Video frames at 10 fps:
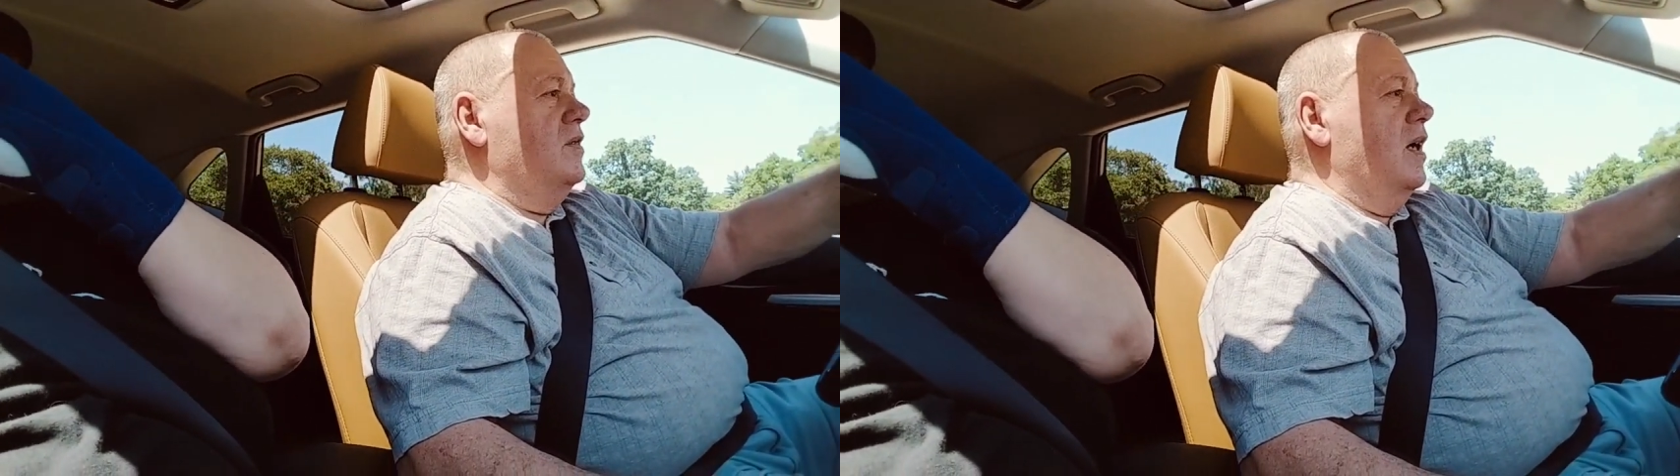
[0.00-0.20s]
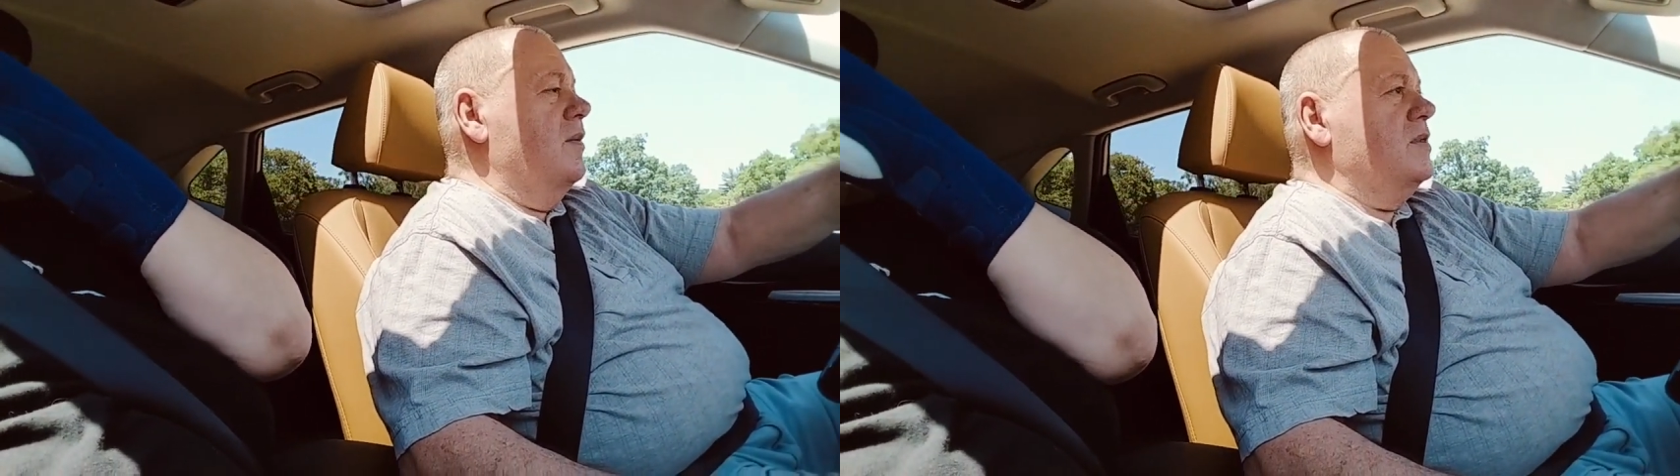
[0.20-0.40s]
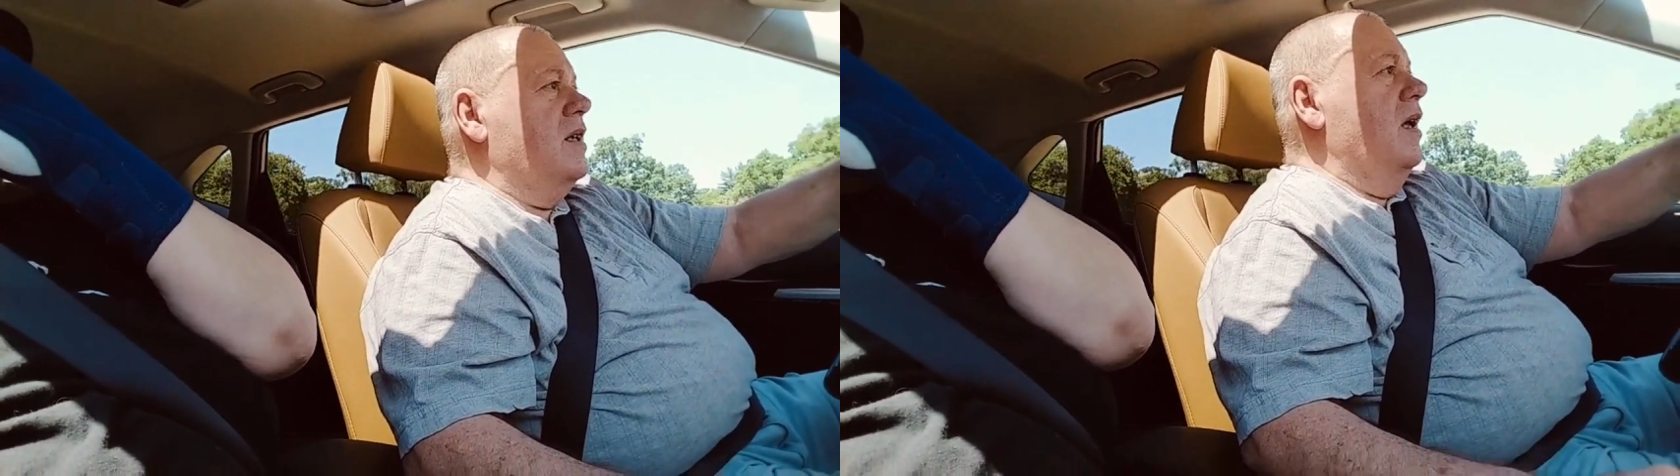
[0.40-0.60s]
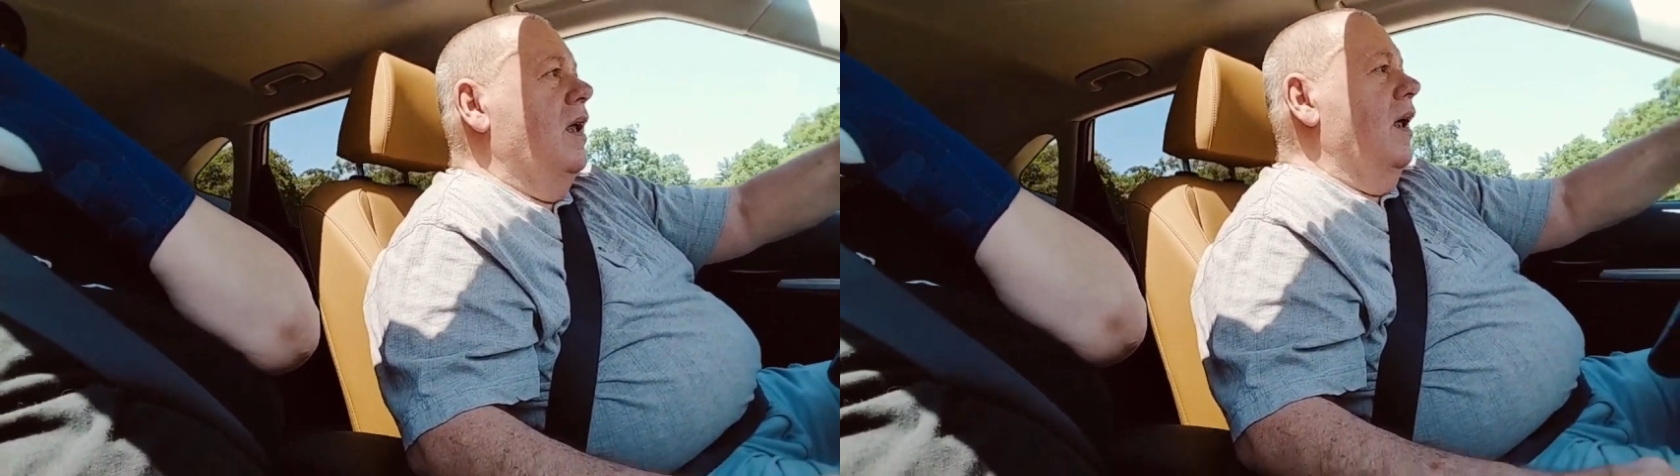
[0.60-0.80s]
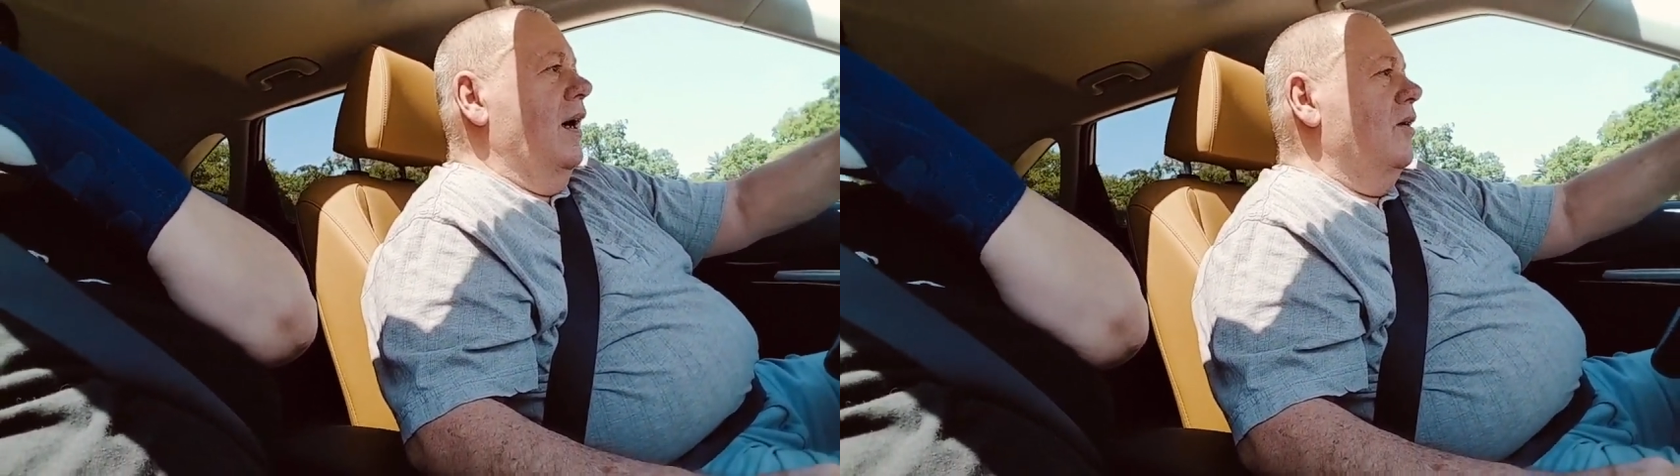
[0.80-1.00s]
times.
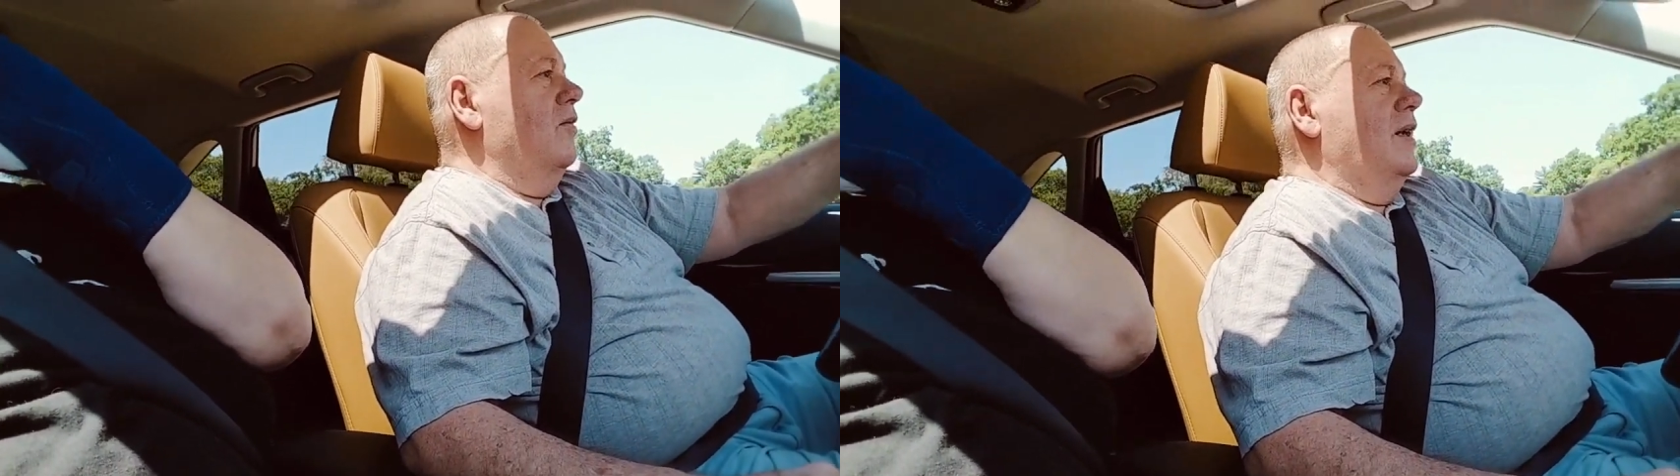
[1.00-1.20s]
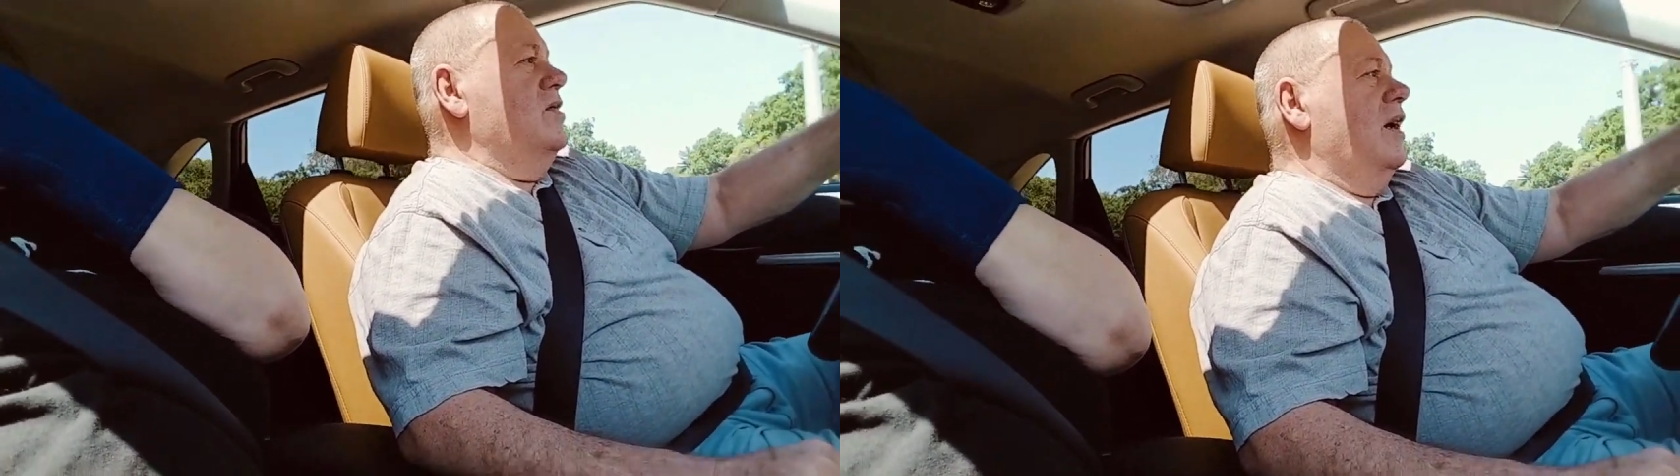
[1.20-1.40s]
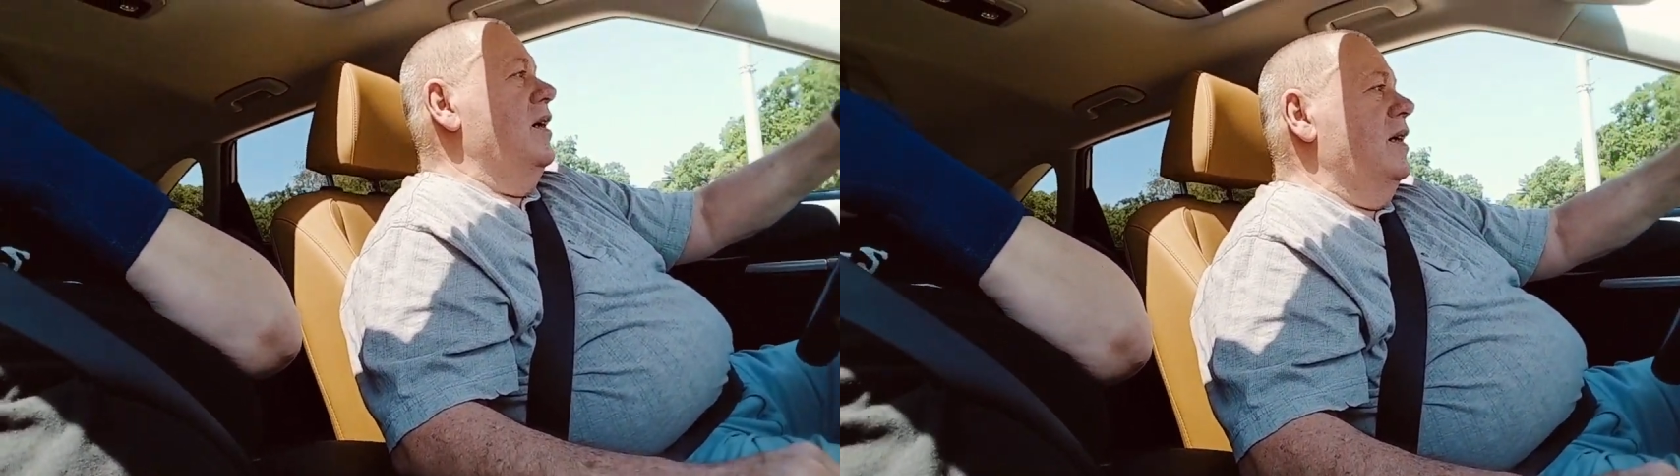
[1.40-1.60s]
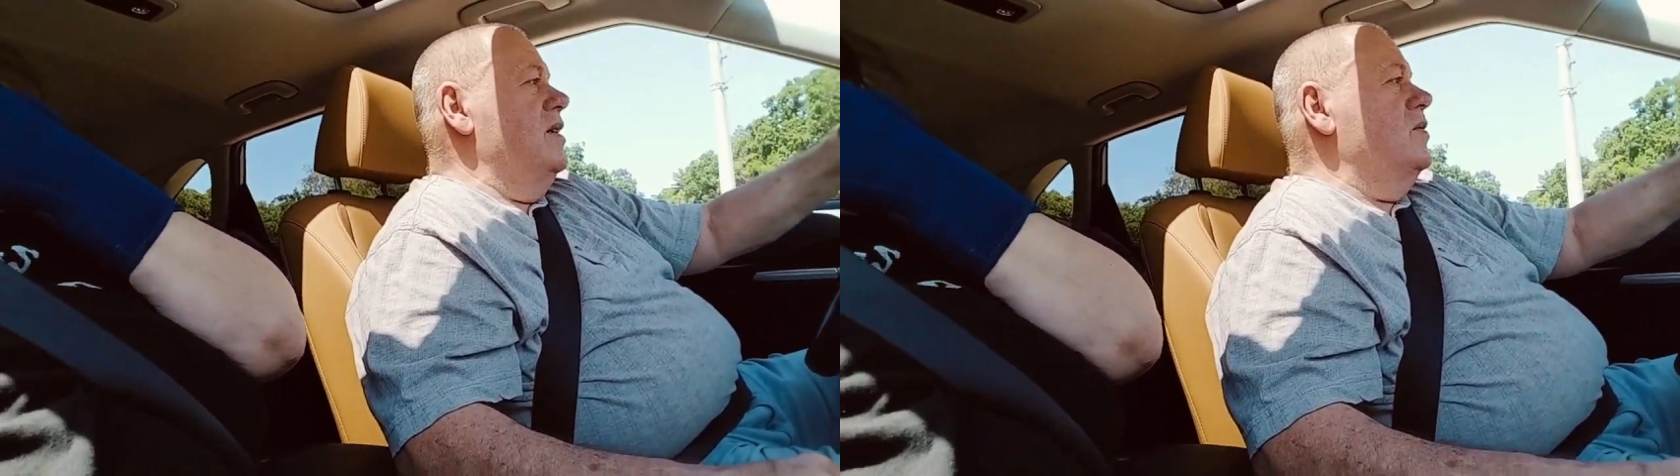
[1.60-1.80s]
I don't like Chinese,